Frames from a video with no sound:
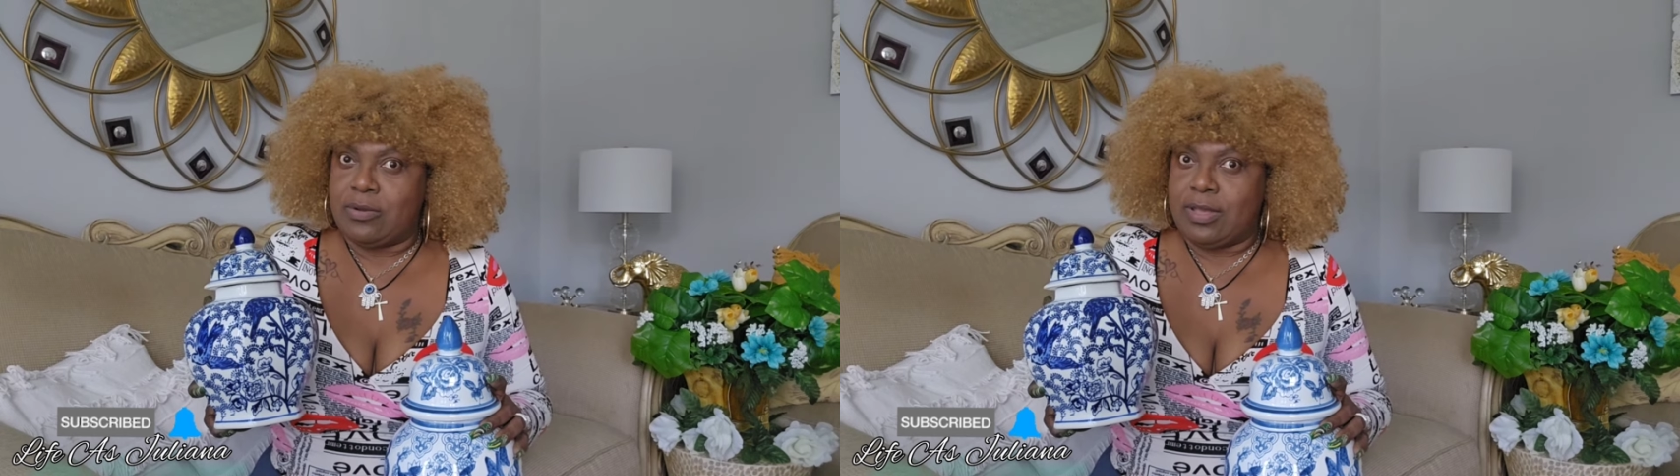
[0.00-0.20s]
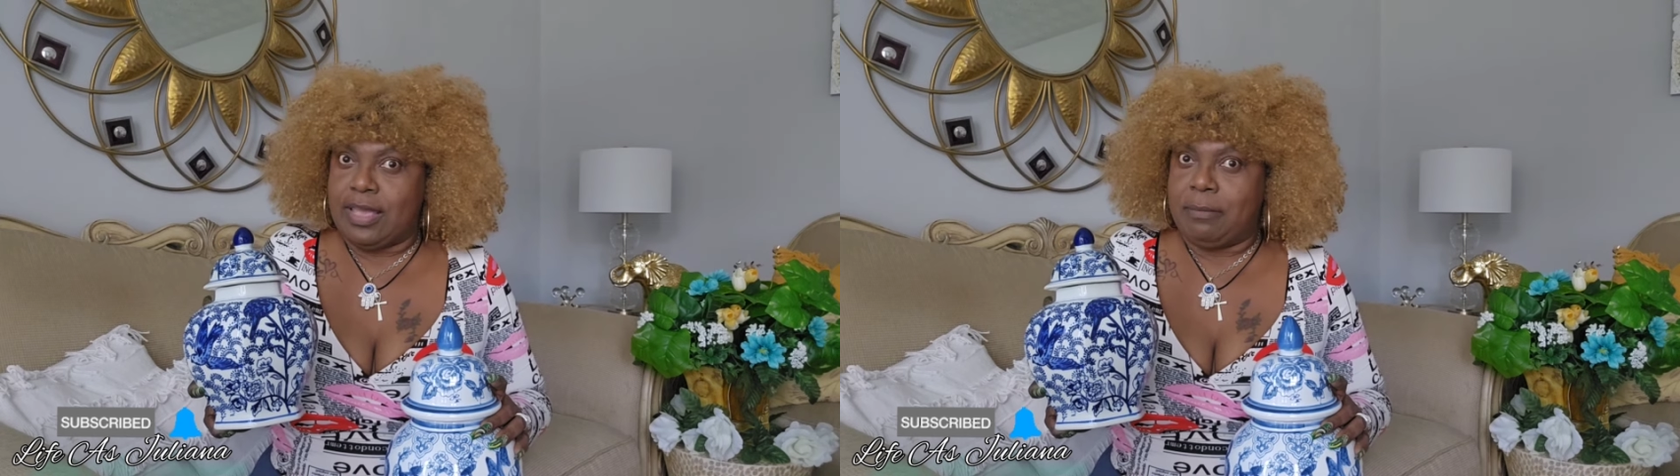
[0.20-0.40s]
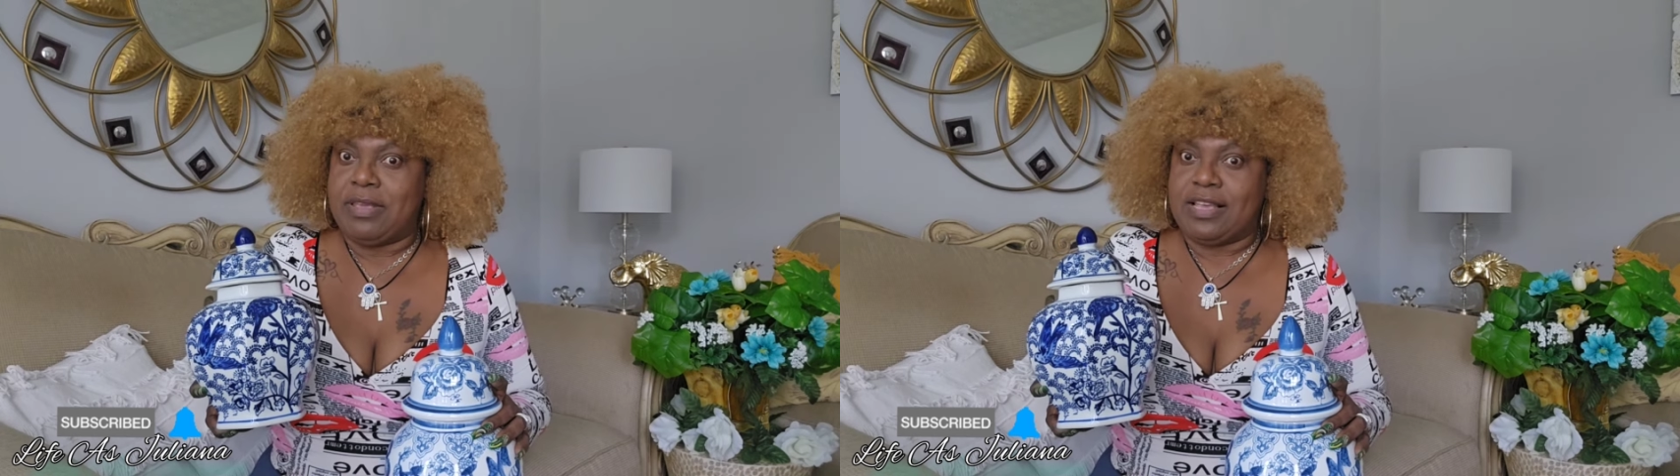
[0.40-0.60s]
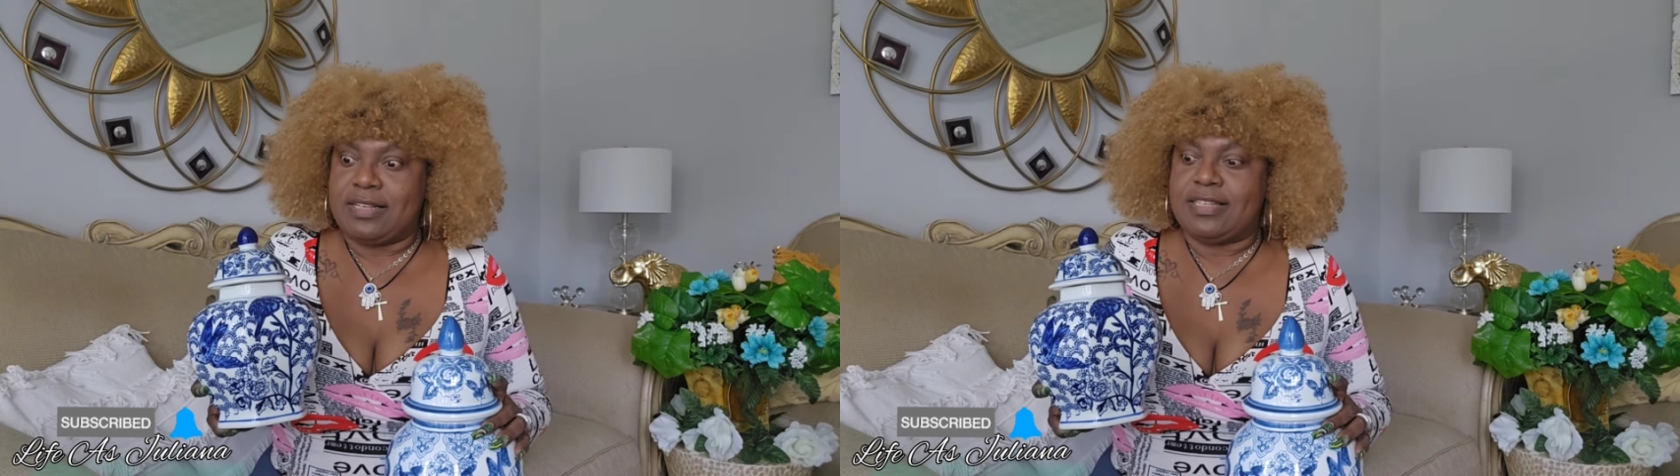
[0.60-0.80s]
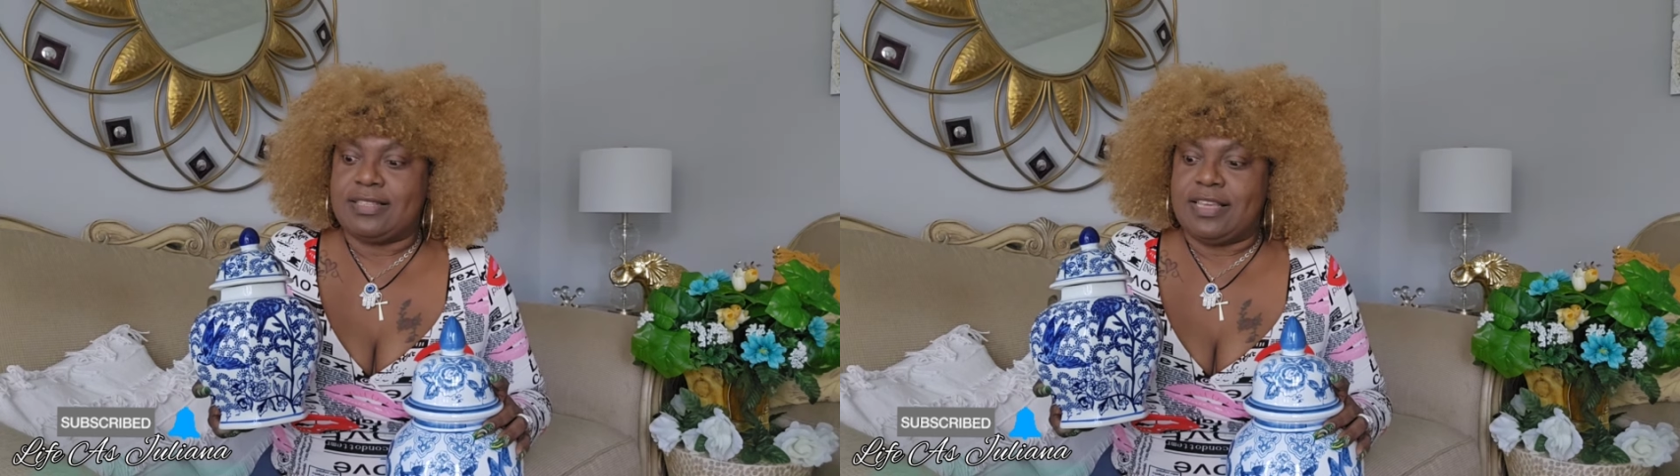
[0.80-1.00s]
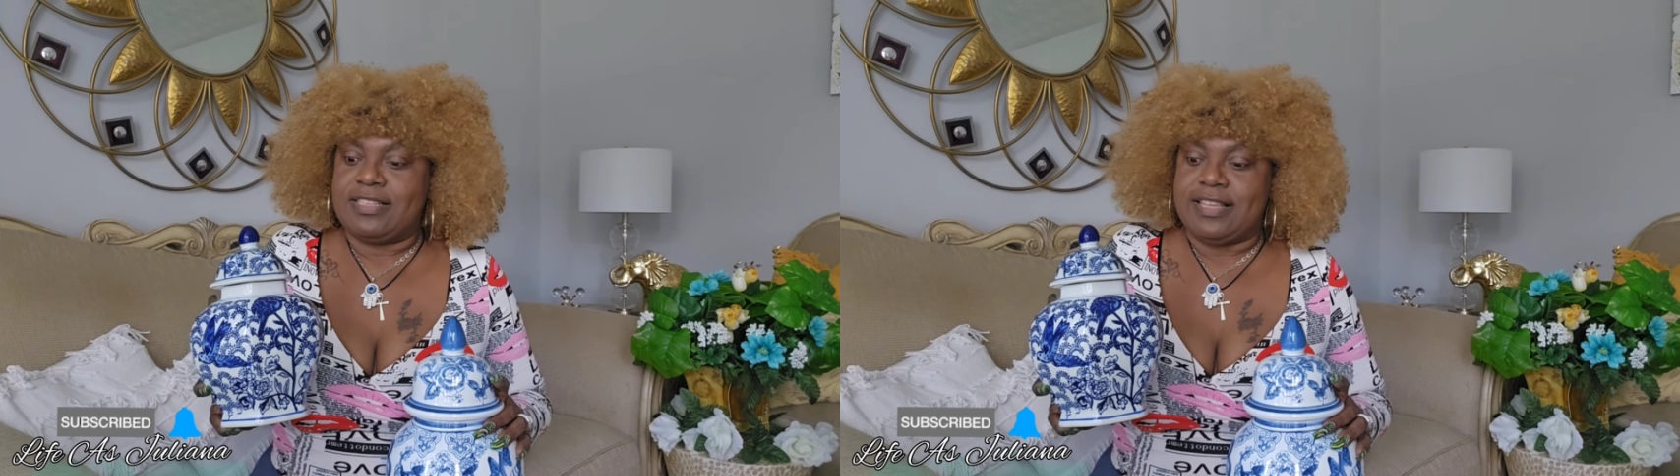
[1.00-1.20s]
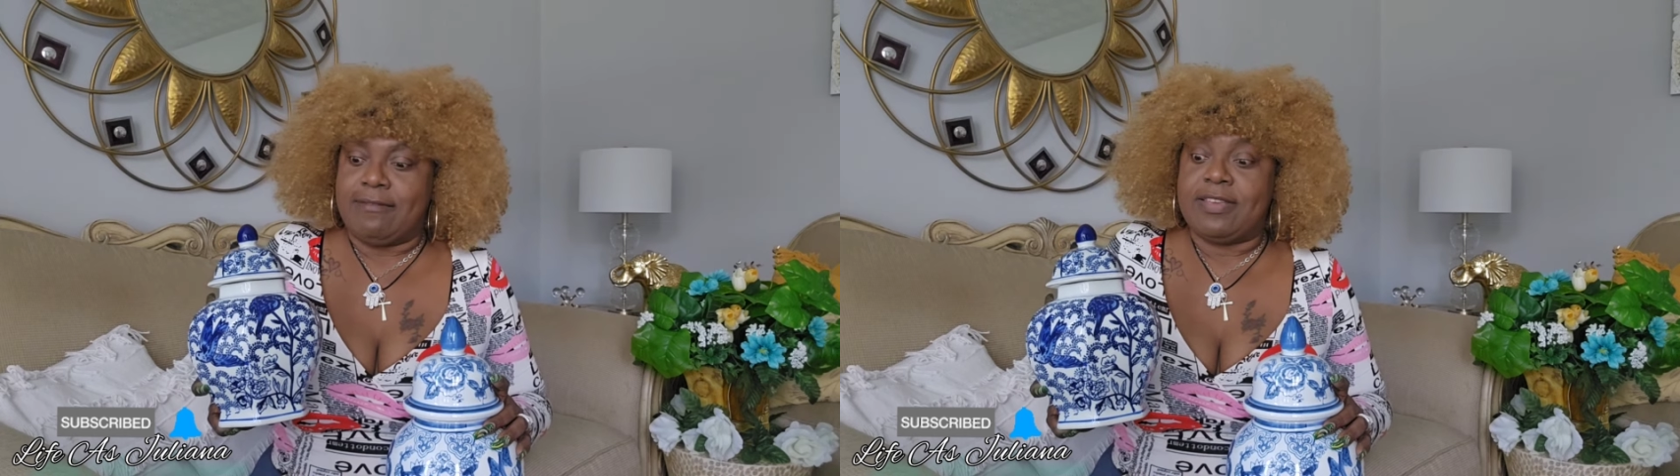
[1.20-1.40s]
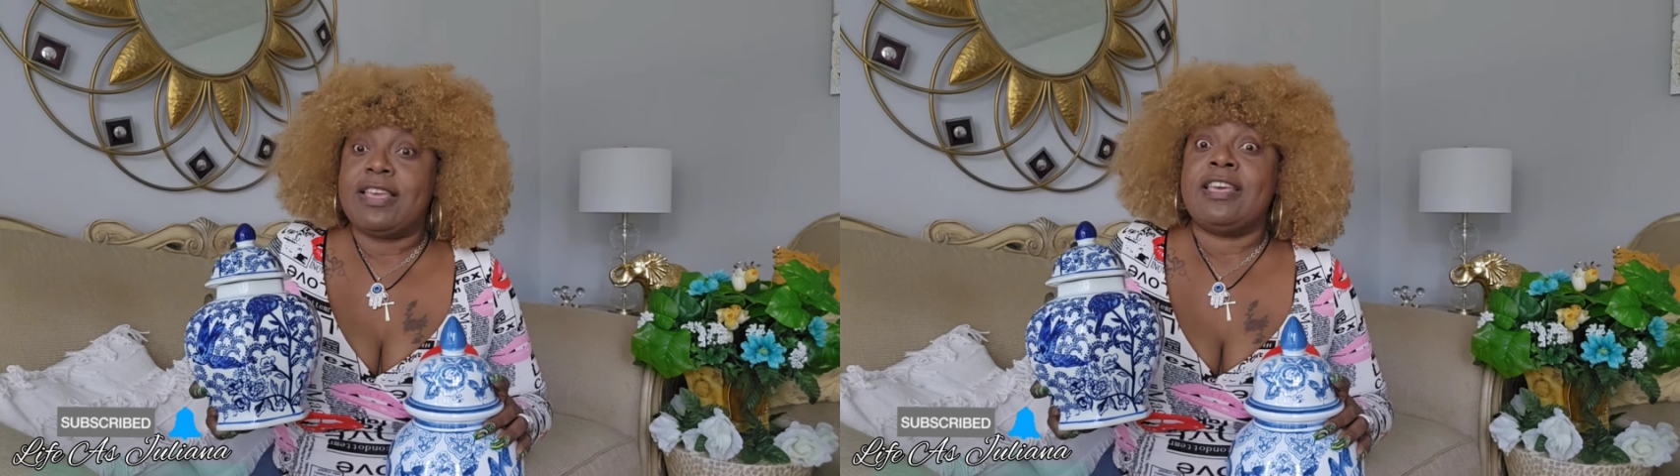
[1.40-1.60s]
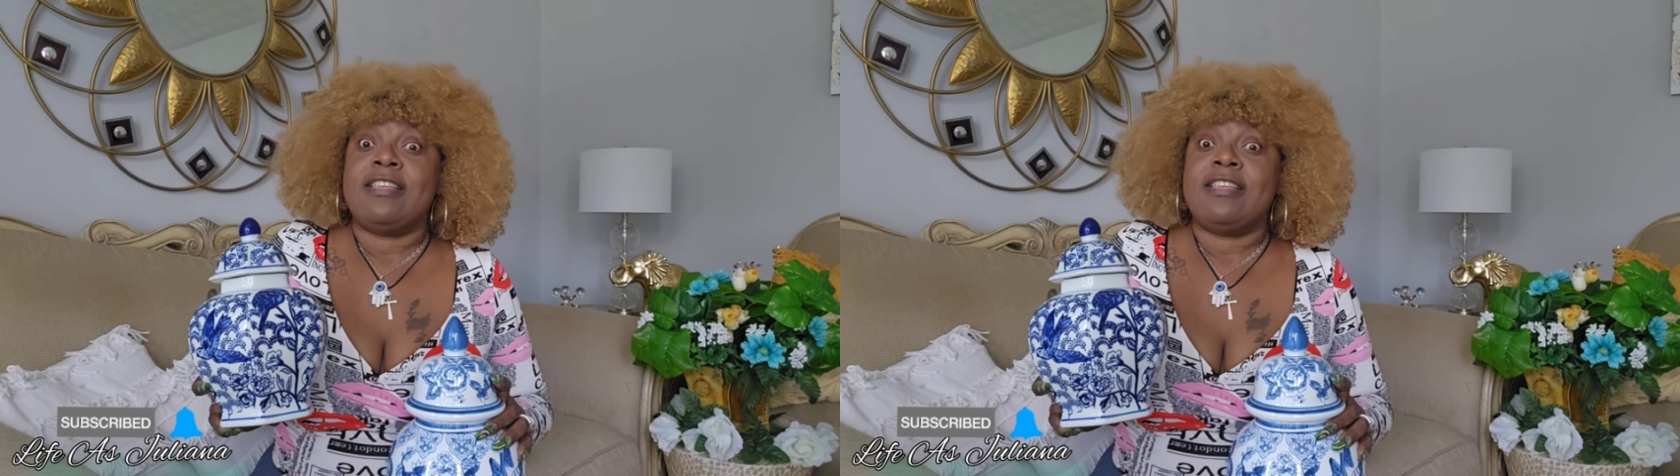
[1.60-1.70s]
okay? Because the thing is heavy.